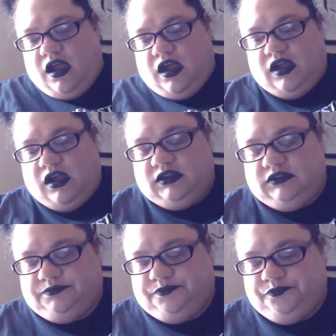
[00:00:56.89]

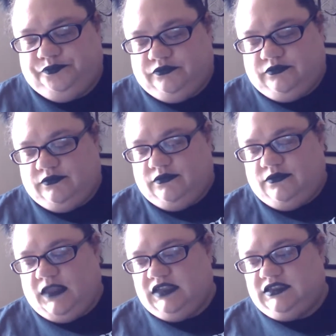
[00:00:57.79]
Um,
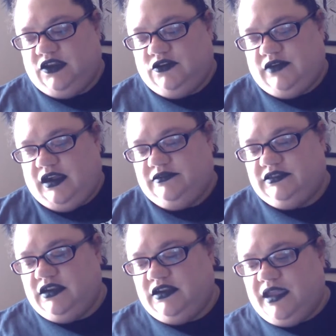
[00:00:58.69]
so I was
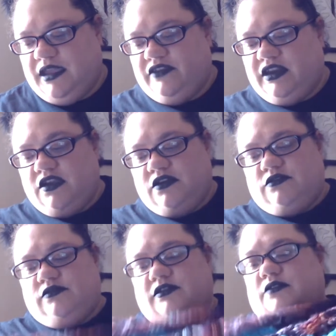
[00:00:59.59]
going to make a
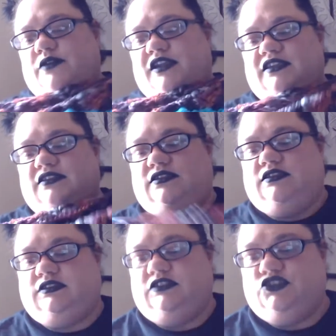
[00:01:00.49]
video
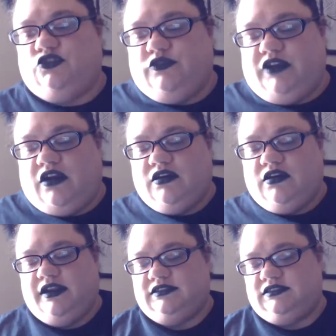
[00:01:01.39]
with to show
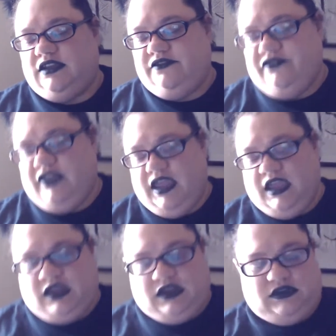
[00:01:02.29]
yarn and stuff,
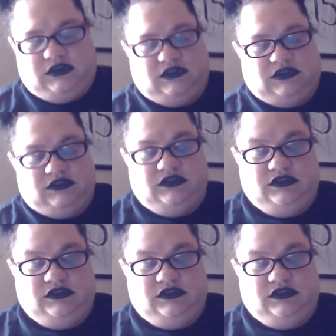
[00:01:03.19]
and